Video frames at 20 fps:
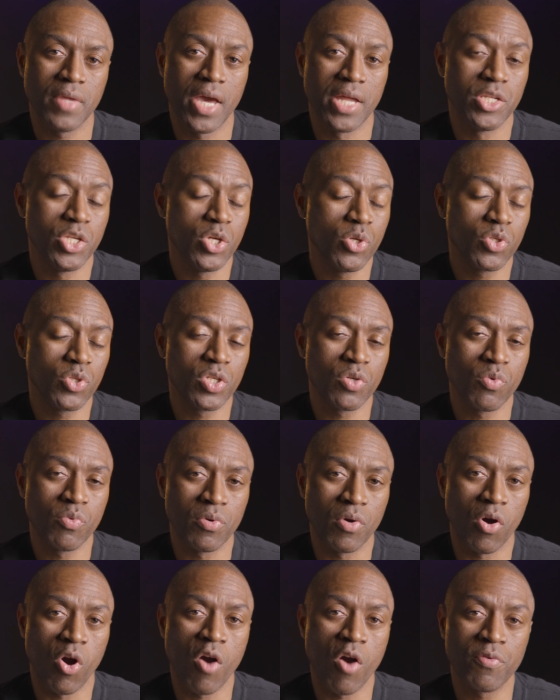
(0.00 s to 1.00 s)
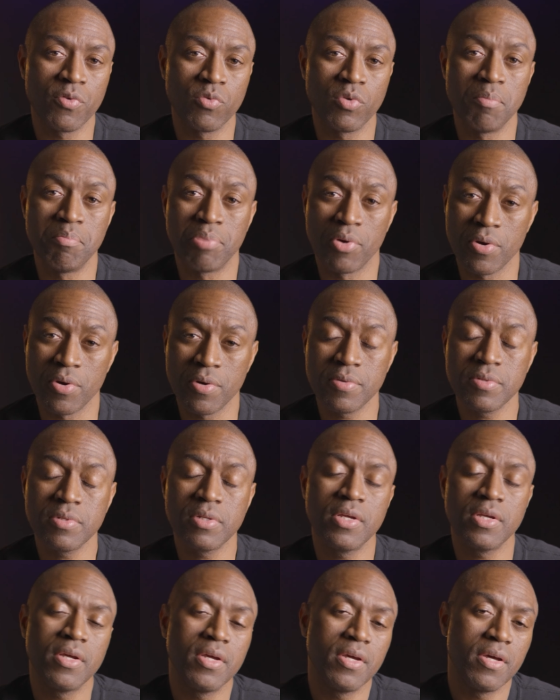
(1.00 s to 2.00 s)
And usually we often will
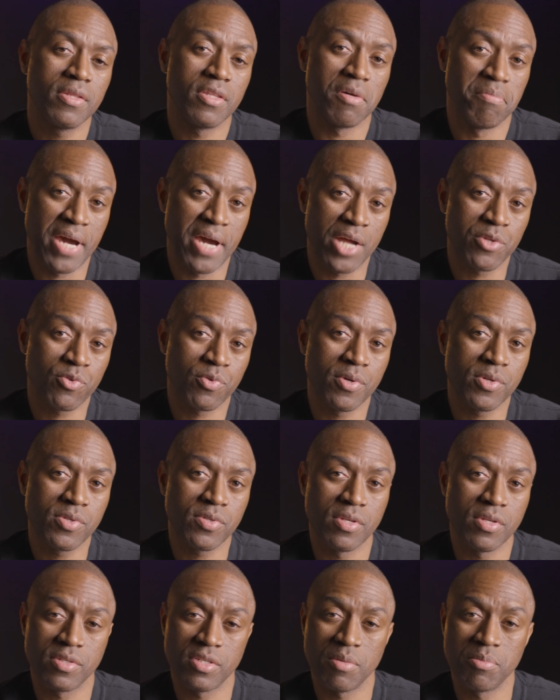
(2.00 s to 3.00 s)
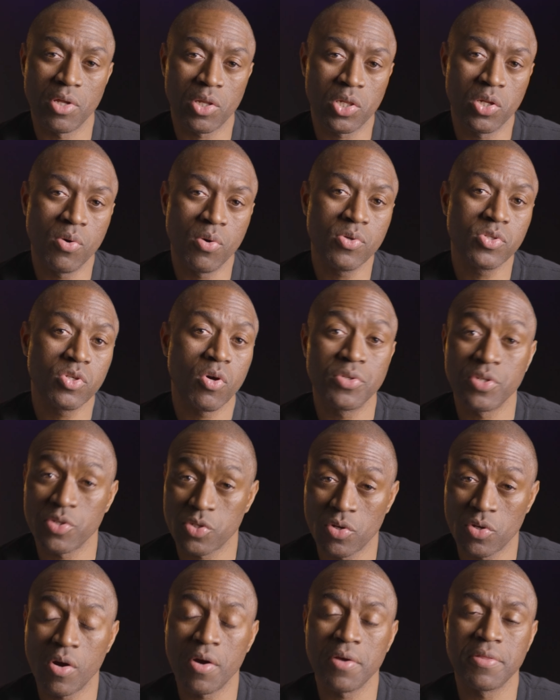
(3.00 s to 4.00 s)
burn the mattress and some of the clothes or
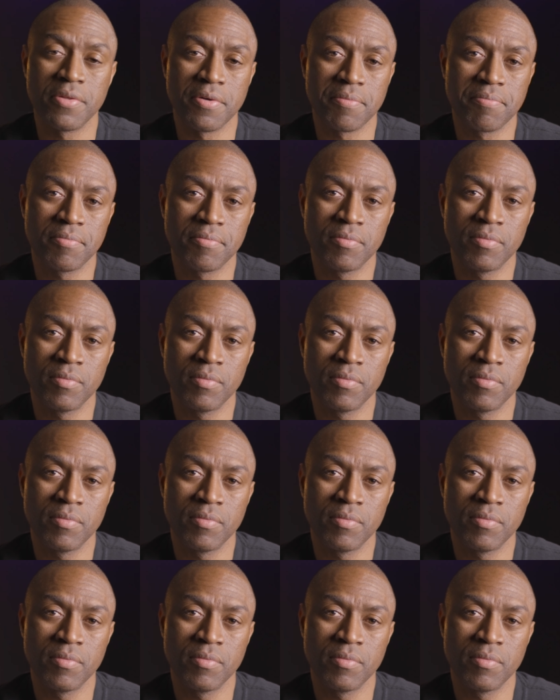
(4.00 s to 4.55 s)
discard them,